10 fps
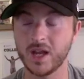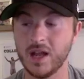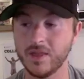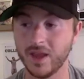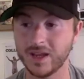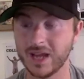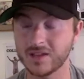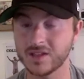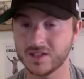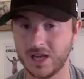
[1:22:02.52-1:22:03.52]
and they
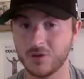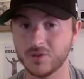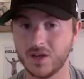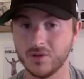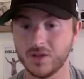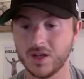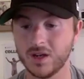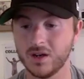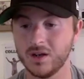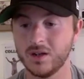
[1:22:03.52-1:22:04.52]
get the scouts out
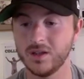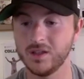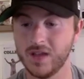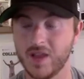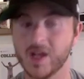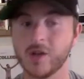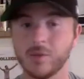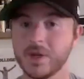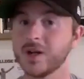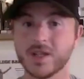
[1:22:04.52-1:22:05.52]
there, yeah, that could
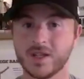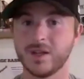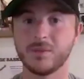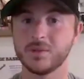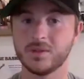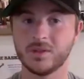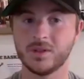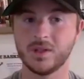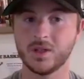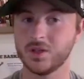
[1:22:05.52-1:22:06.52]
bury the Cape.
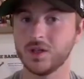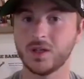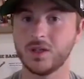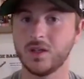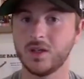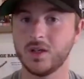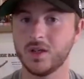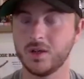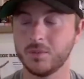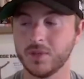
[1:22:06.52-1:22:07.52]
It could.
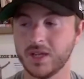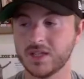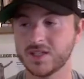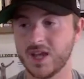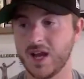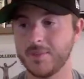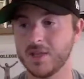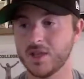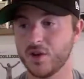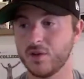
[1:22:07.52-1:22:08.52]
But like you said, I
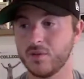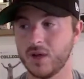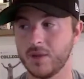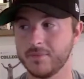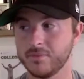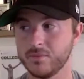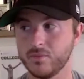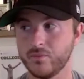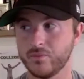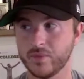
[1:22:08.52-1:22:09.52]
mean,
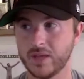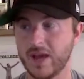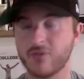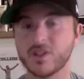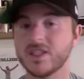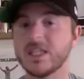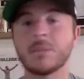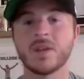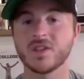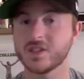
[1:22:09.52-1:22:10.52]
every team
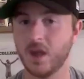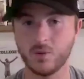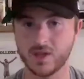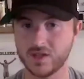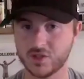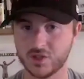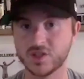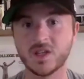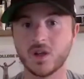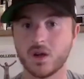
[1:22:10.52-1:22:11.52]
has a scout that's just
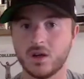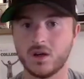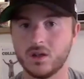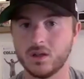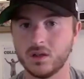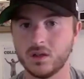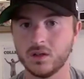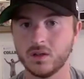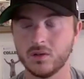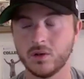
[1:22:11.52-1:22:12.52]
here.
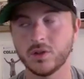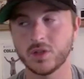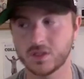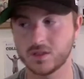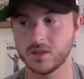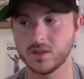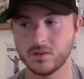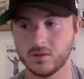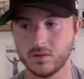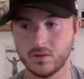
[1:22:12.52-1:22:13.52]
They're just
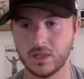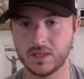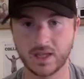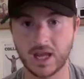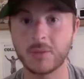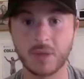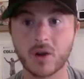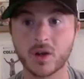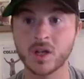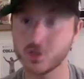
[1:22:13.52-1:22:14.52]
in the Cape
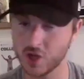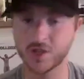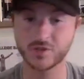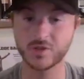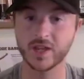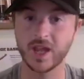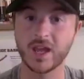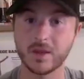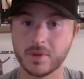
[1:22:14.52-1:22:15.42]
area, just for the Cape.